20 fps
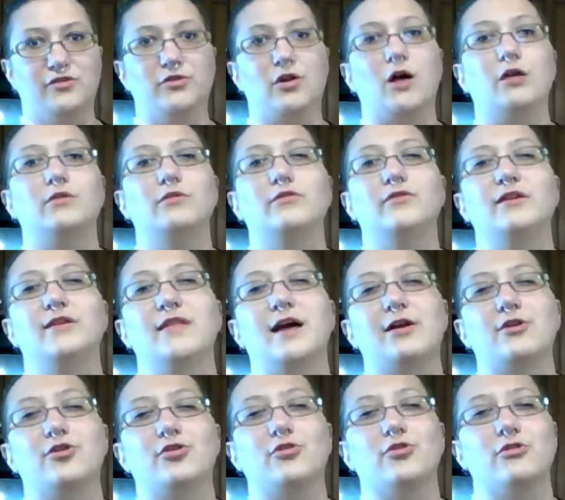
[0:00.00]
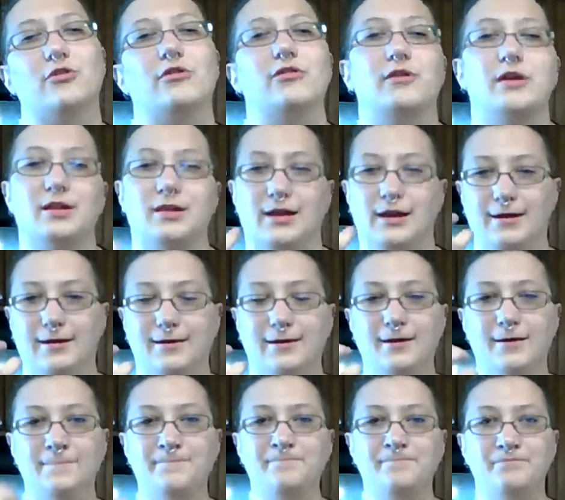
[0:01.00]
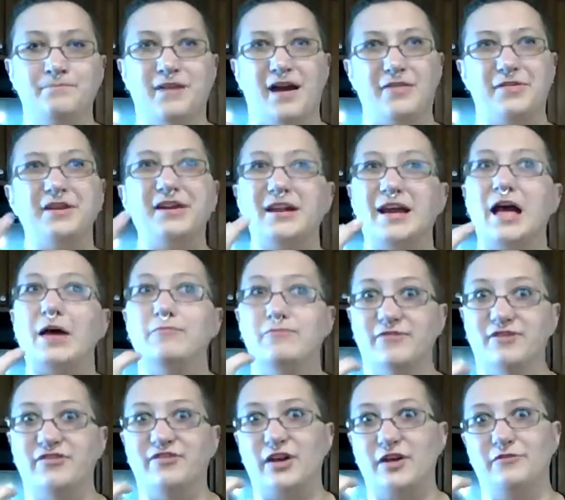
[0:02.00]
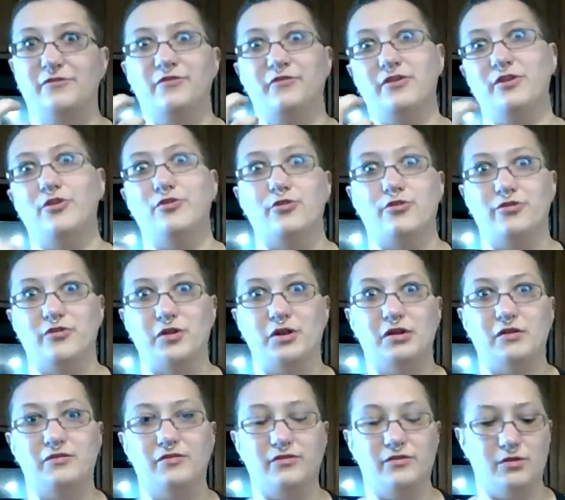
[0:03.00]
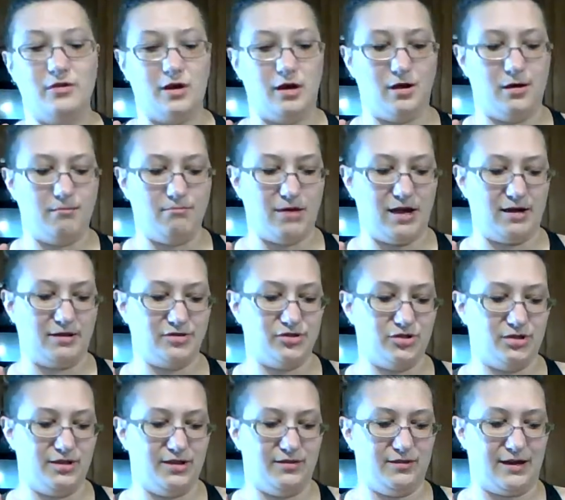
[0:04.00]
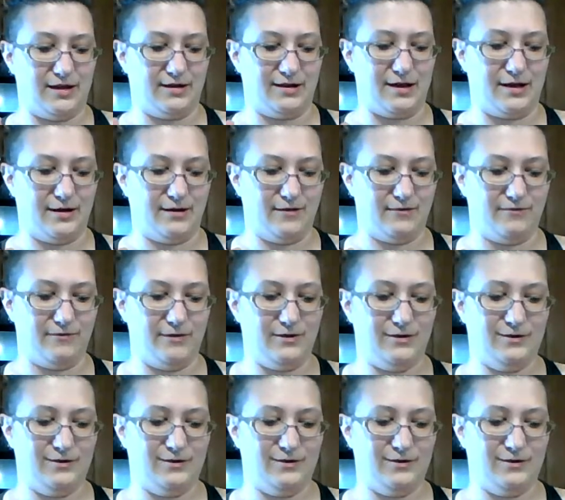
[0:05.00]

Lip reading: You're not losing that earthy, like, I think it emphasizes the earthiness, actually, that kind of